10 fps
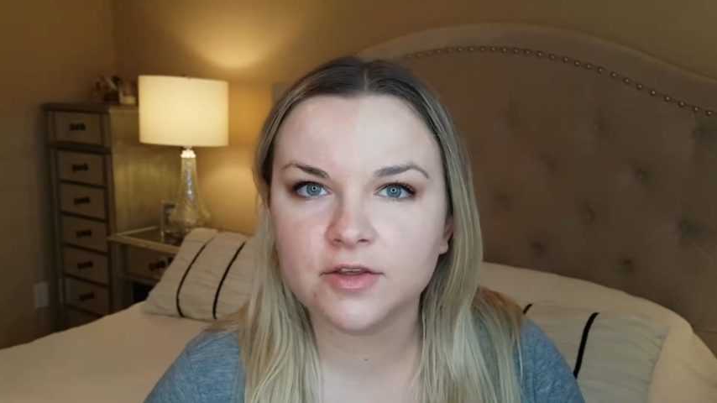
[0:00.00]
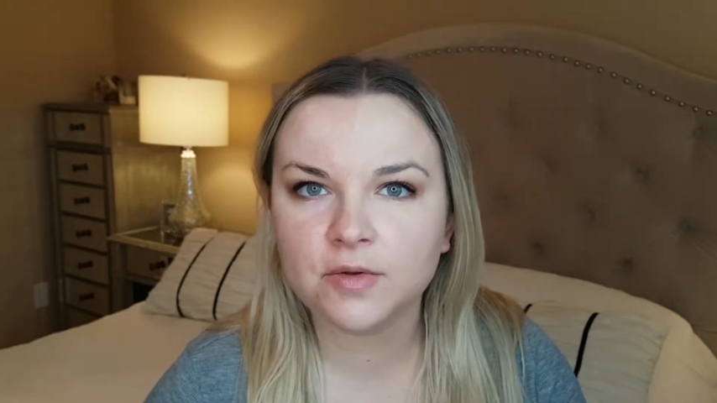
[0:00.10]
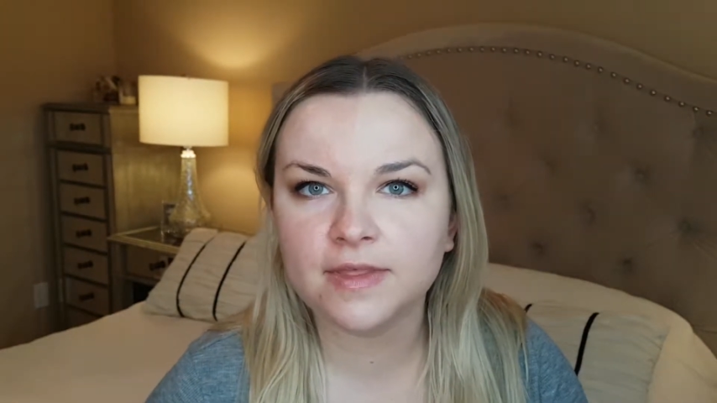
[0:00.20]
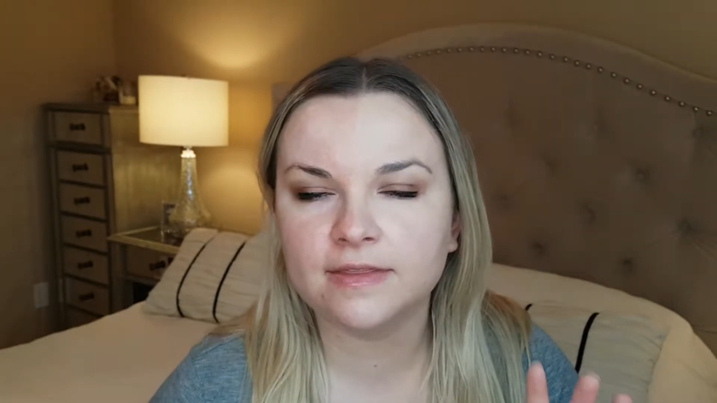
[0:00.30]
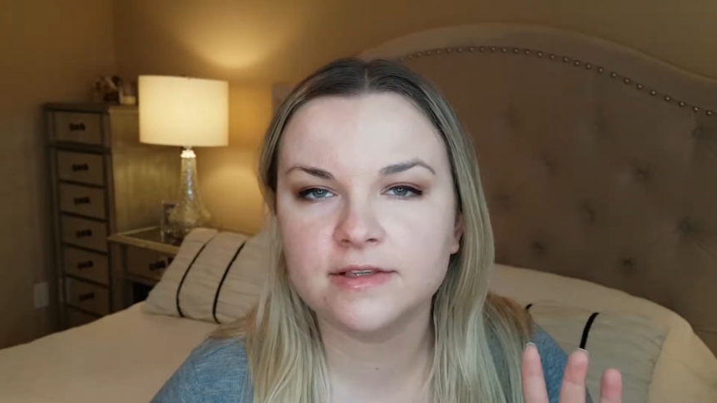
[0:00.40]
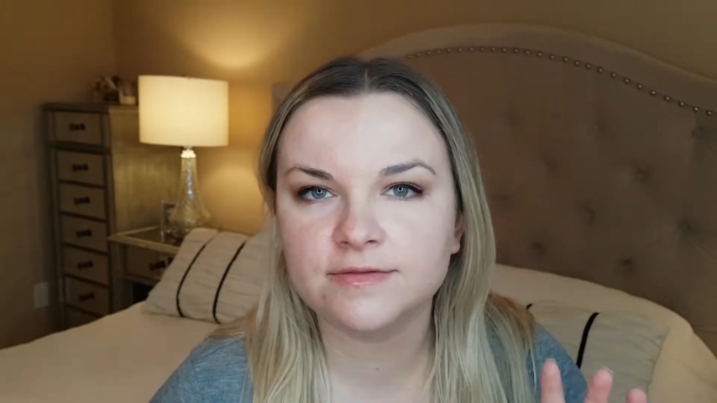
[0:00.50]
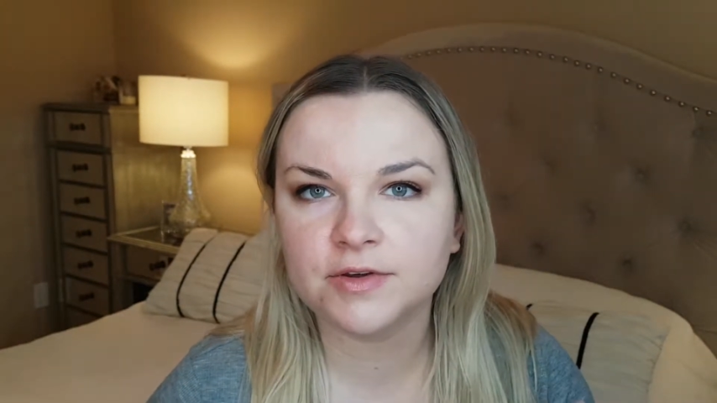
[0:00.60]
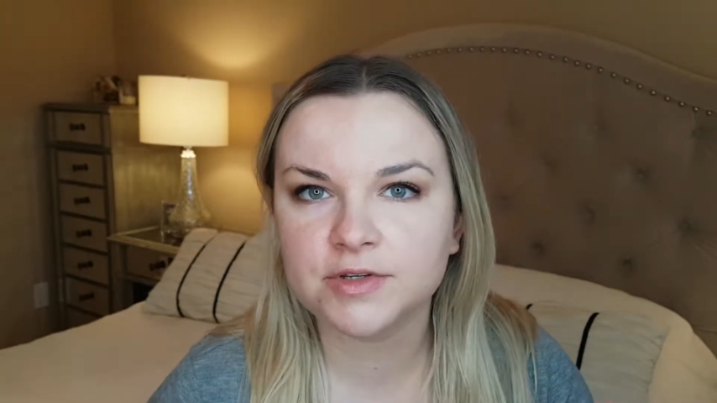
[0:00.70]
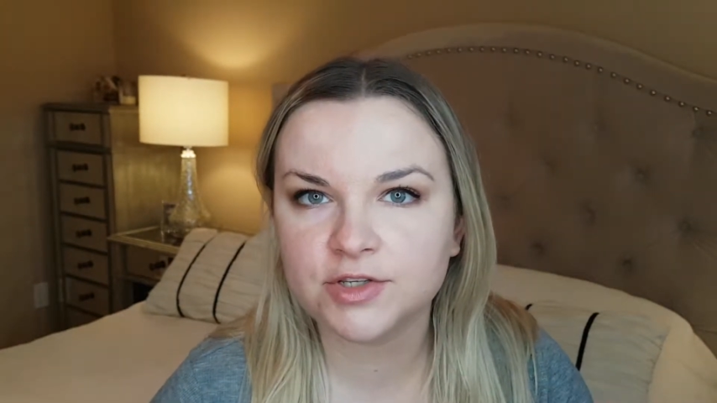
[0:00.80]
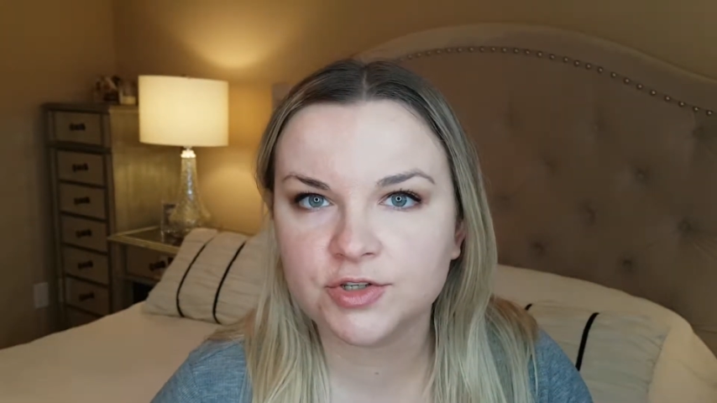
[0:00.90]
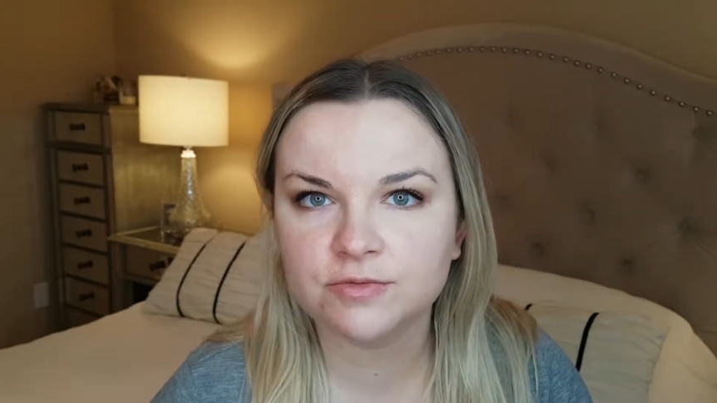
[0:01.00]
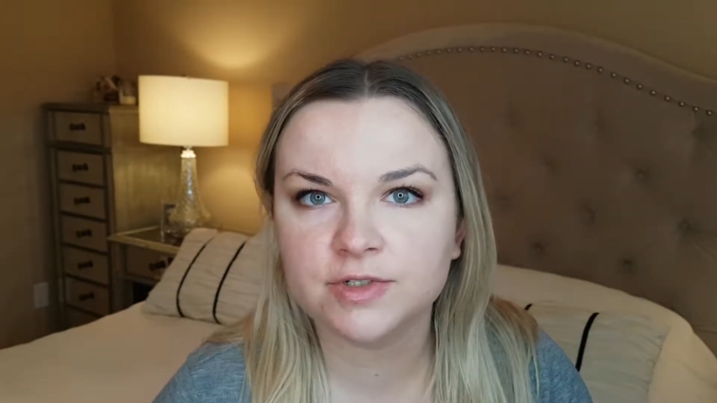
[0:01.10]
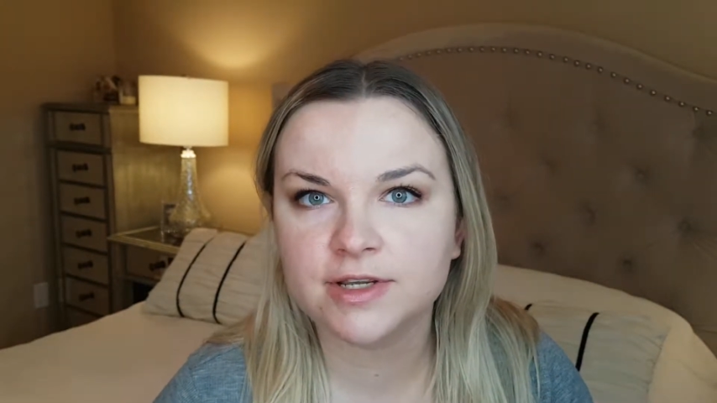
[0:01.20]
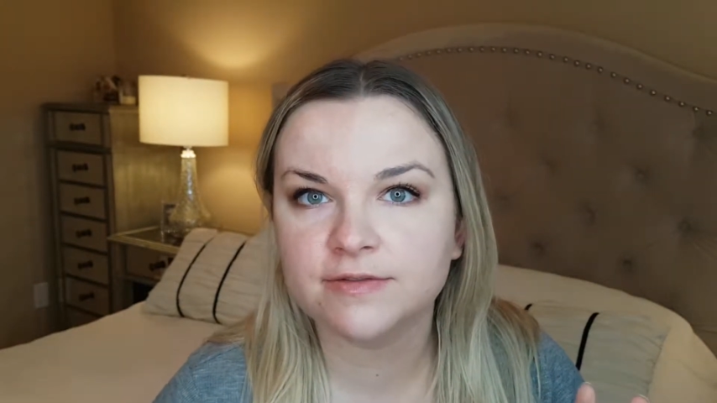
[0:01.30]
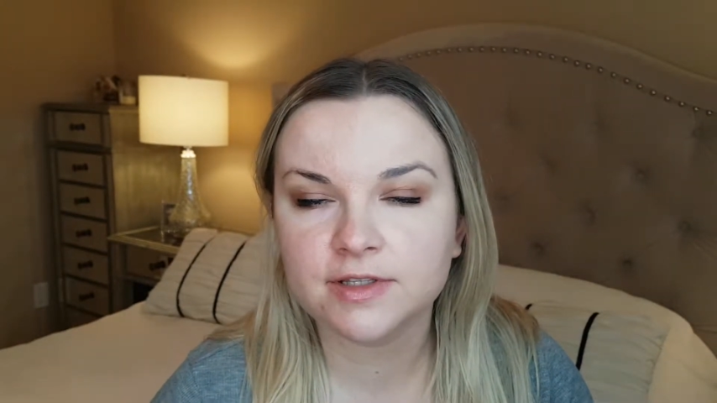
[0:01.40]
though that this foundation
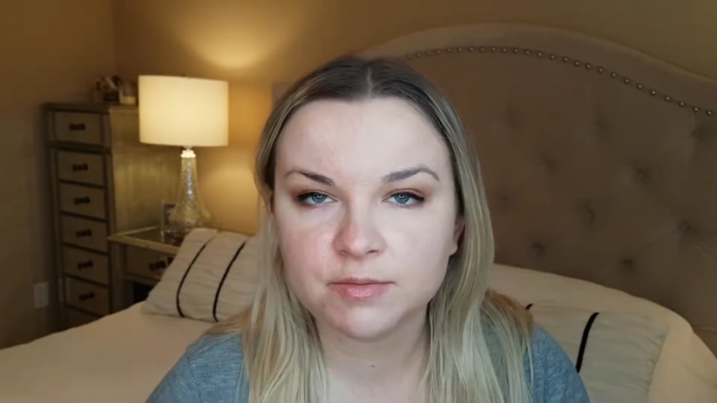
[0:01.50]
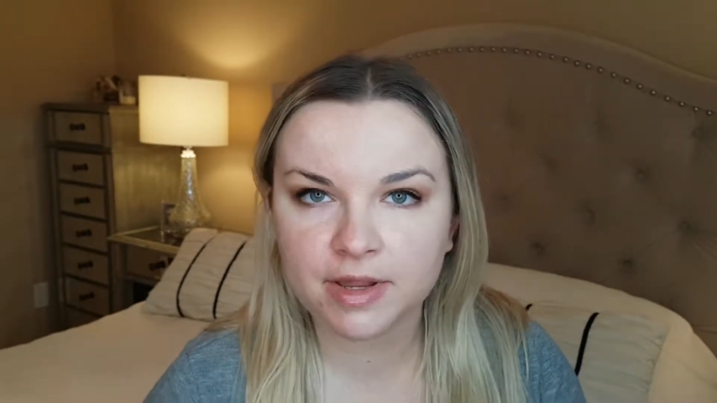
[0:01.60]
would definitely